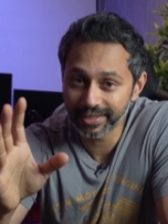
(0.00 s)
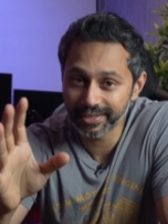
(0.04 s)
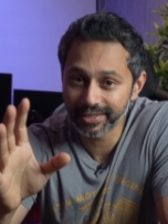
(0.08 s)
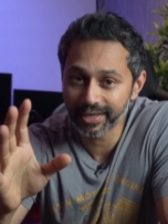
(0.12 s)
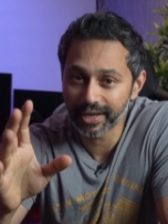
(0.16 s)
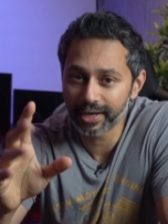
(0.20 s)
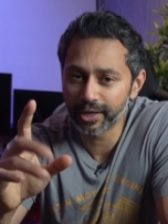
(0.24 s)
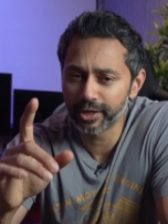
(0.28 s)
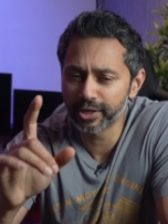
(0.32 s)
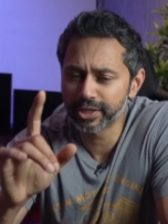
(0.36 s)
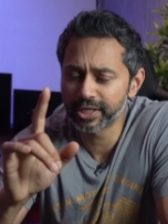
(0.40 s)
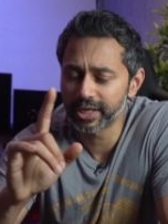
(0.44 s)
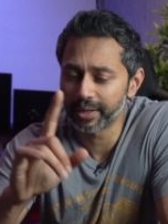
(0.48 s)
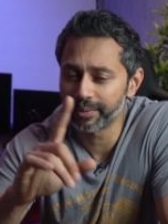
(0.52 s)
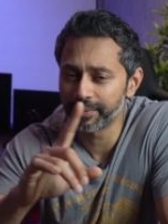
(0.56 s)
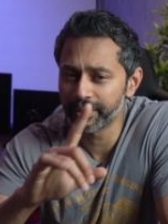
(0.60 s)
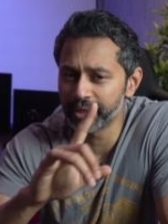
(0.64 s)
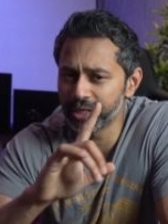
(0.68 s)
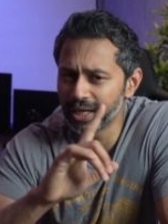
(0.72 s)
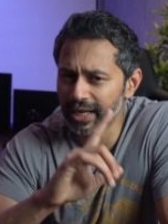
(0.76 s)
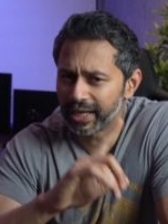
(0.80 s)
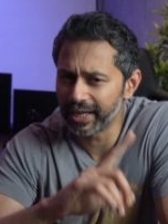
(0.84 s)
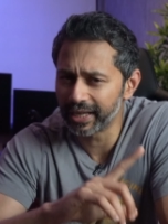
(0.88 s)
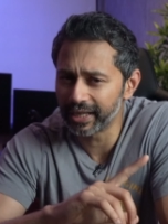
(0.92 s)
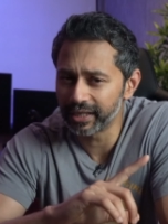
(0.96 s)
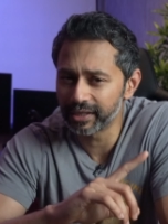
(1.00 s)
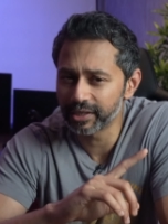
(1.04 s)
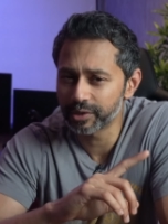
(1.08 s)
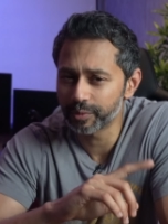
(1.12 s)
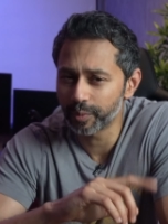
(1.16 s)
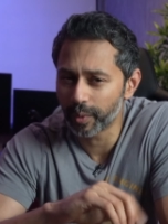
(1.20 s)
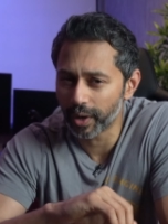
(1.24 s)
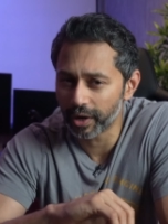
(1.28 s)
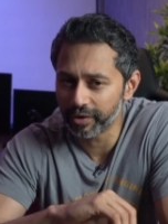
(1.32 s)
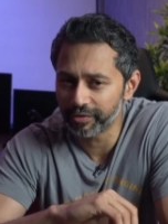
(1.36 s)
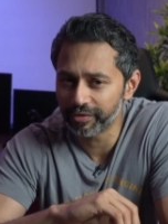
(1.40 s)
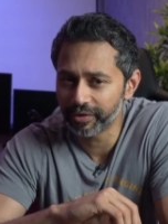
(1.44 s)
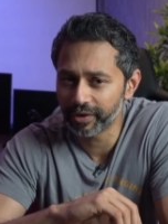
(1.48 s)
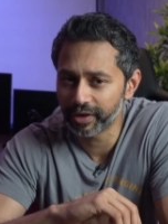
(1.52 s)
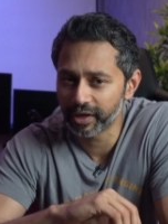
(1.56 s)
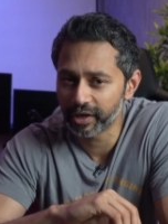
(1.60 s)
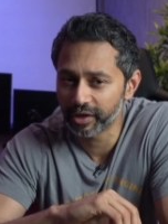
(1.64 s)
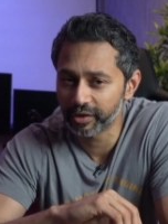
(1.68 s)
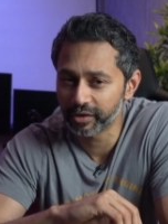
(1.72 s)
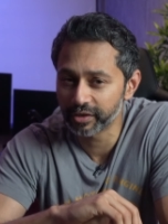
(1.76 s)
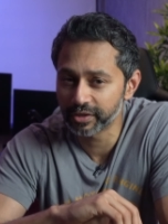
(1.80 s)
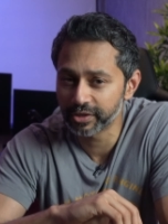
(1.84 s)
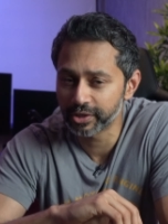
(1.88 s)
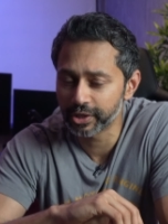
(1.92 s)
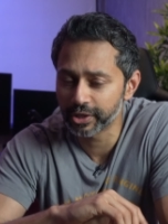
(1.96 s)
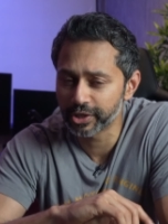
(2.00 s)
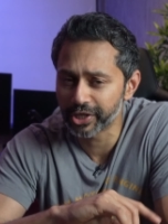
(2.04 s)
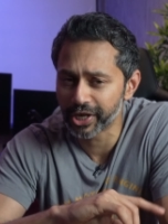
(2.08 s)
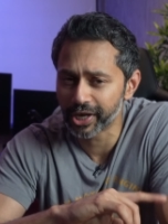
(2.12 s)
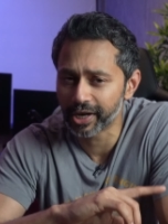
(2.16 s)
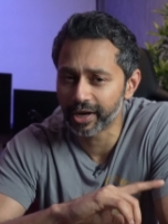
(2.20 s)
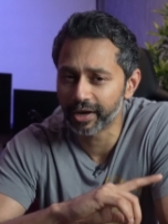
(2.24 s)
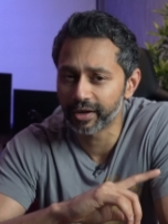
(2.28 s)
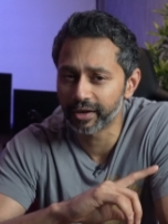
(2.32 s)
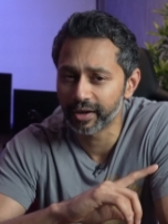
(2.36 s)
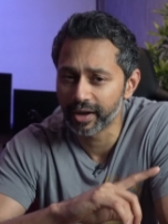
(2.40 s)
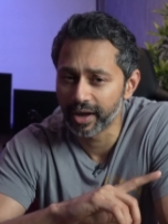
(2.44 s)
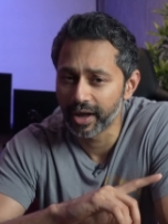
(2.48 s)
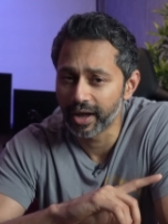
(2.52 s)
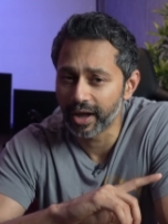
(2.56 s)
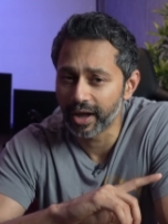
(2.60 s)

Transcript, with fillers: decided to send me their latest Wi-Fi routers to check out.